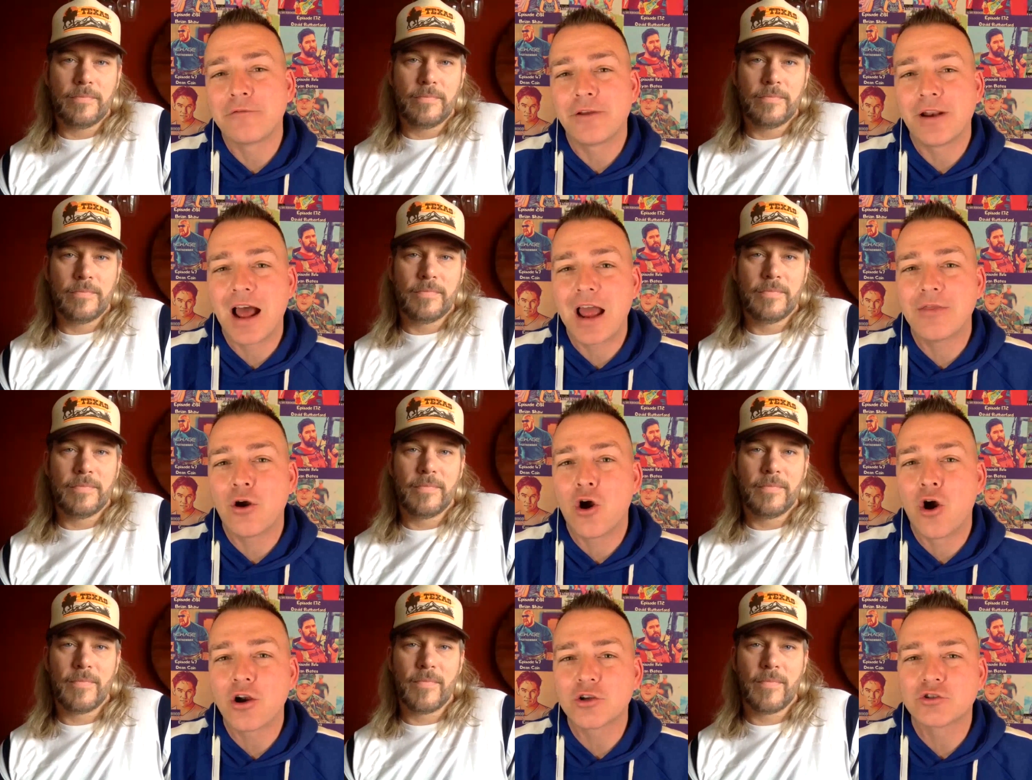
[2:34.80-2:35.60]
Speaker 1: and I,
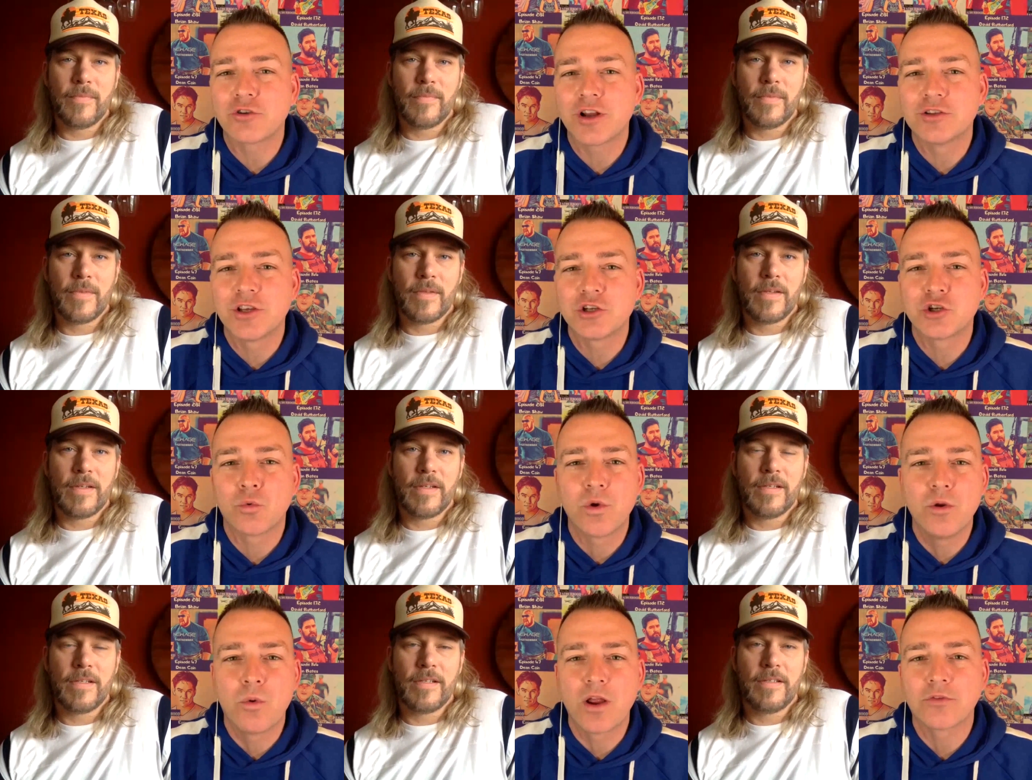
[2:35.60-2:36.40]
the hardest
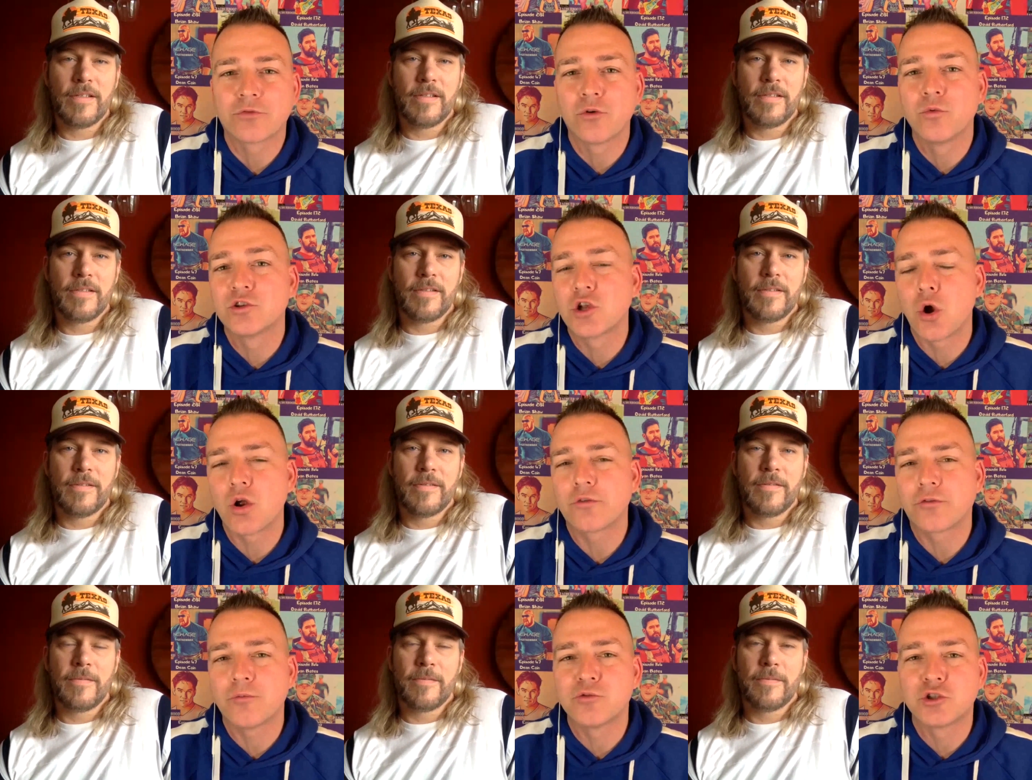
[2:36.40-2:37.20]
transition we went through was
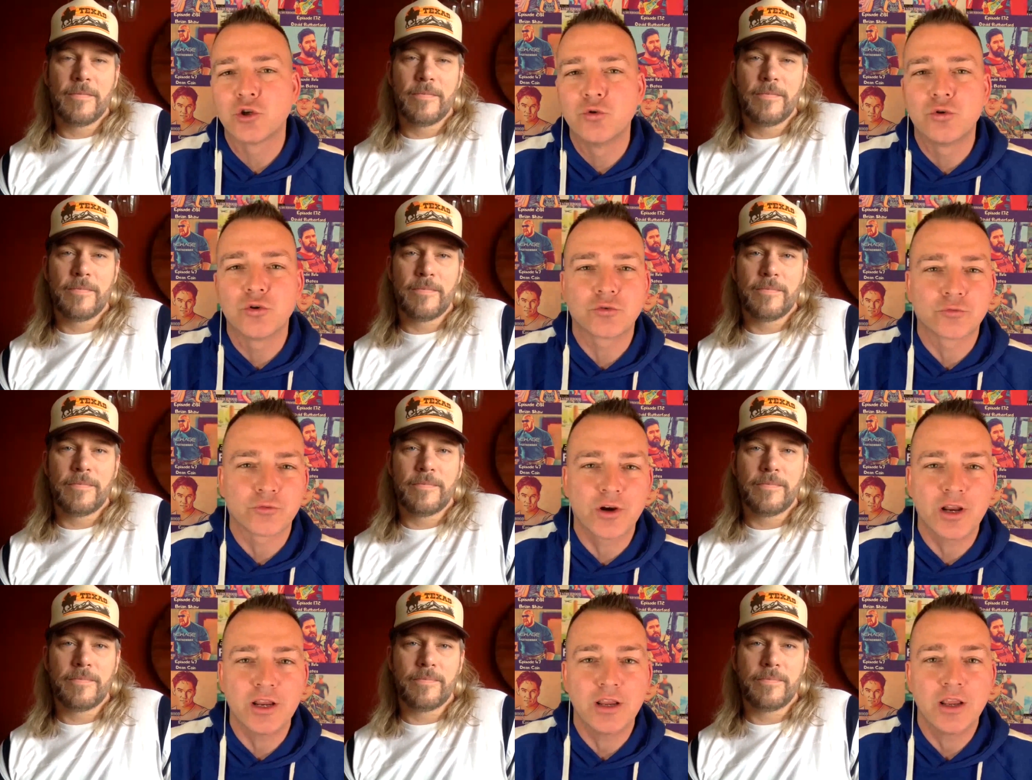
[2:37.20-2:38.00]
going from two to
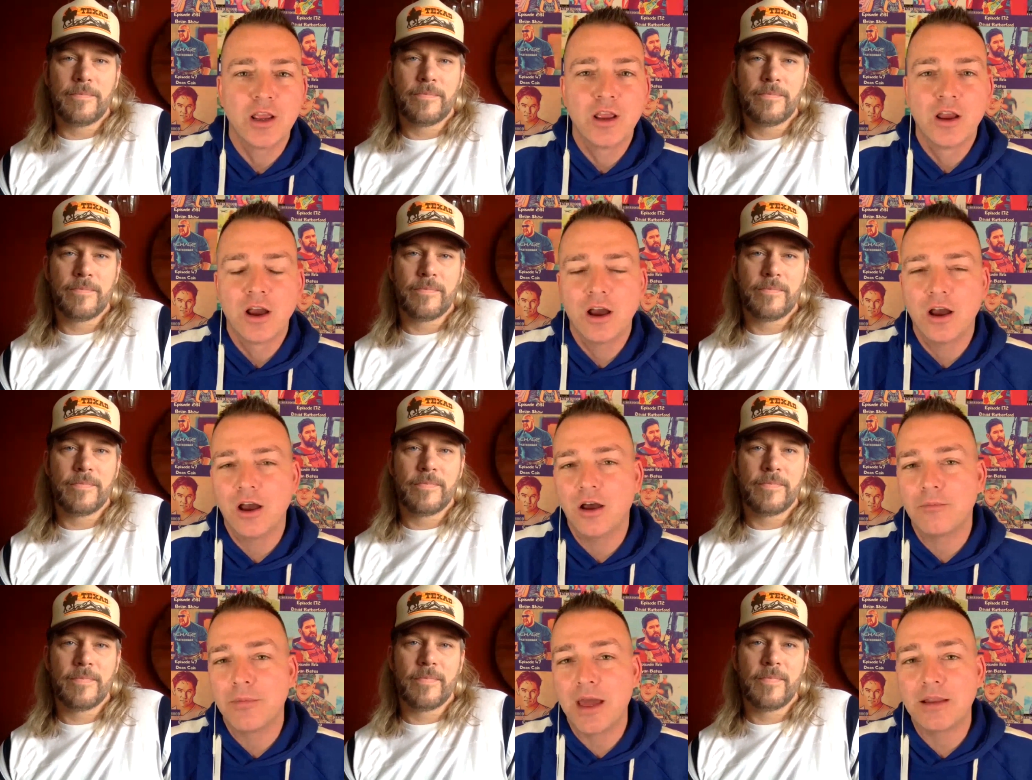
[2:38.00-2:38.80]
three.
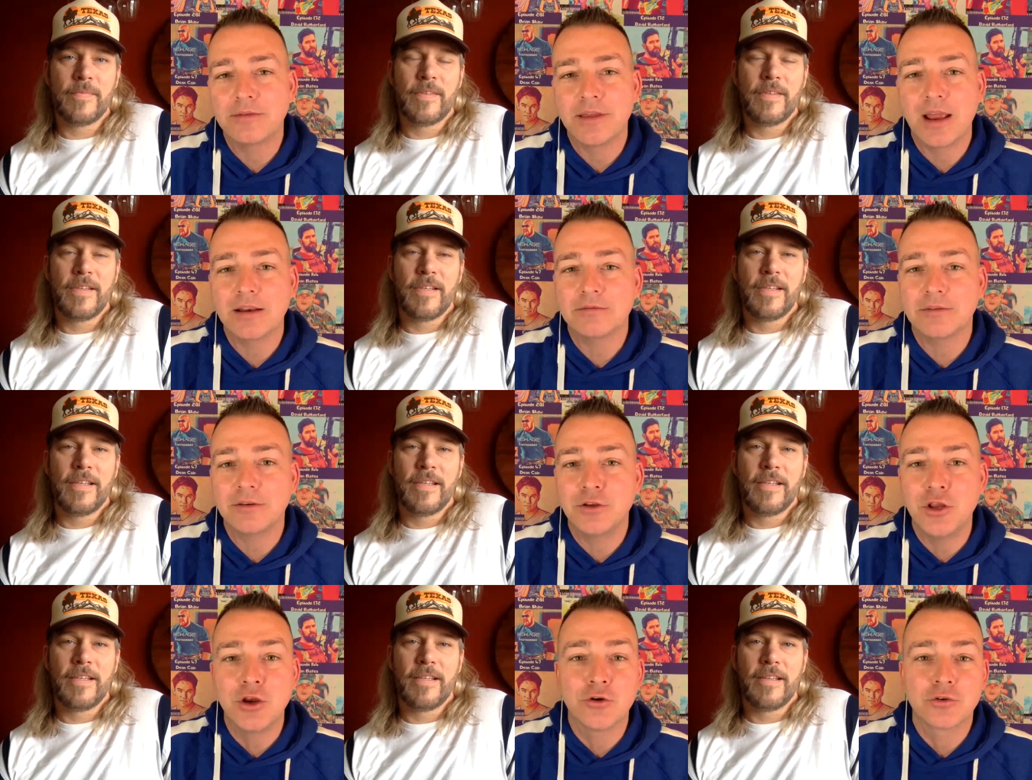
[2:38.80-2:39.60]
Uh, that that
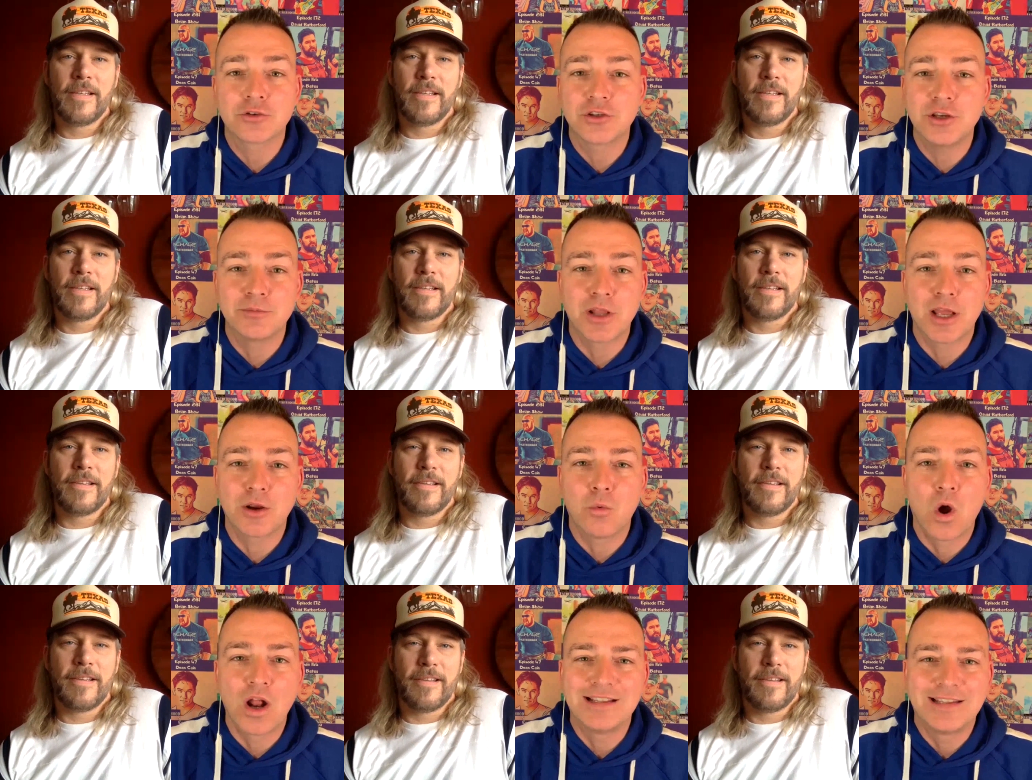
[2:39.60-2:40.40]
year seemed
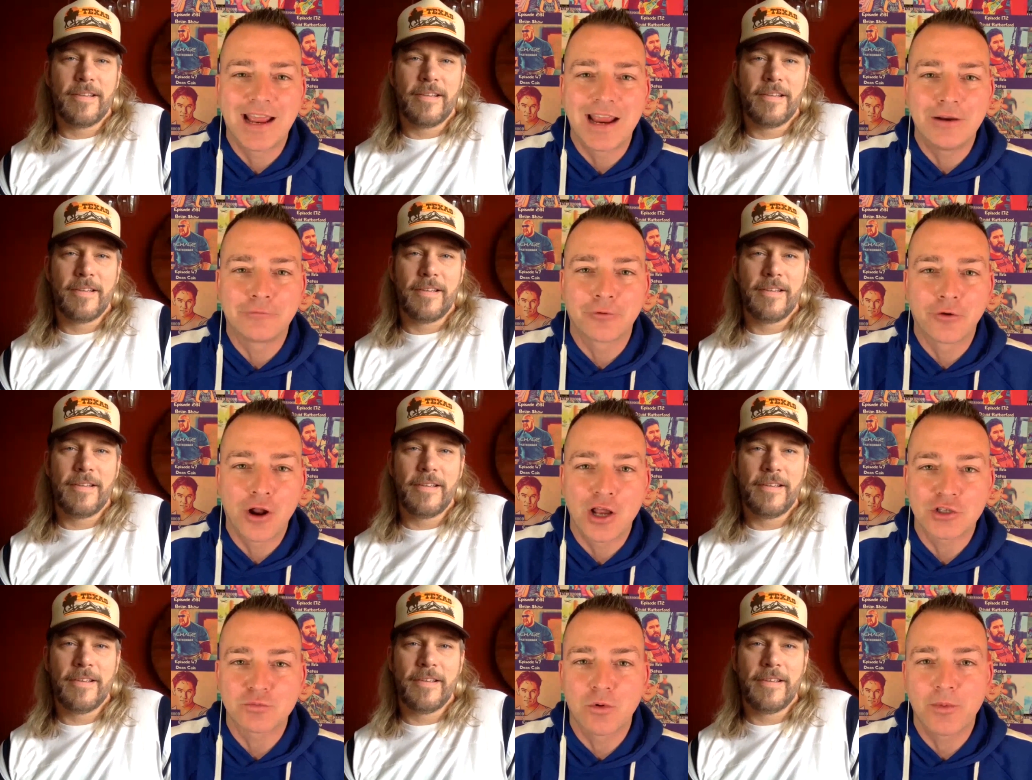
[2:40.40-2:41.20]
like one day for
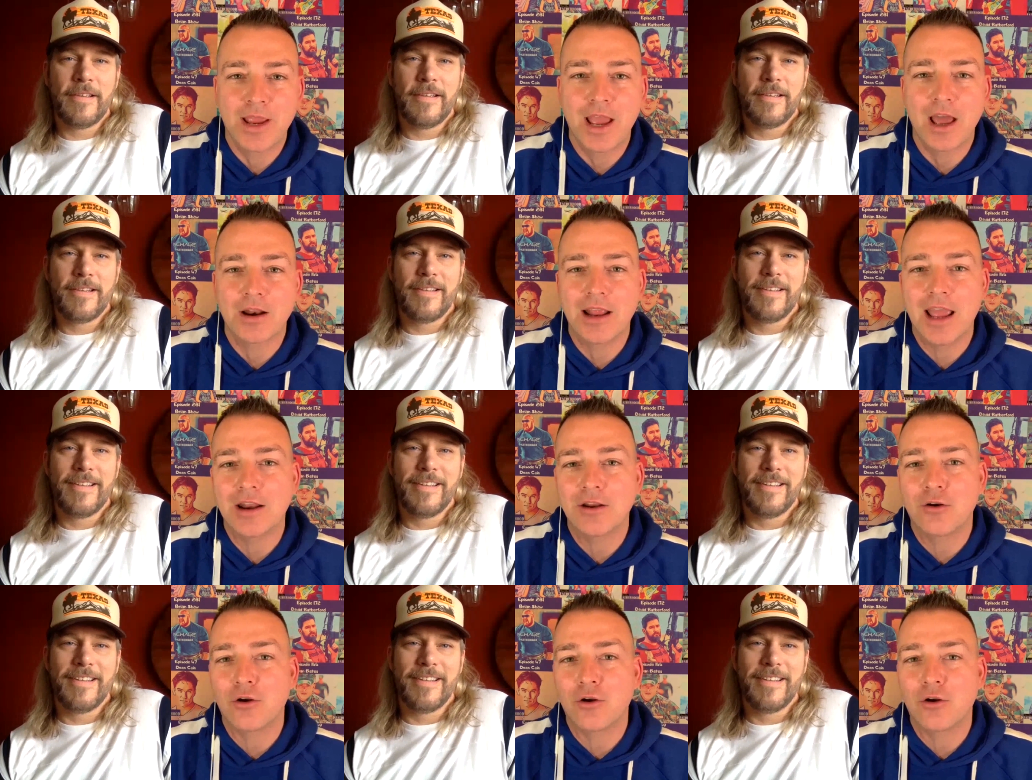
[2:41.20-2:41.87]
us when we had added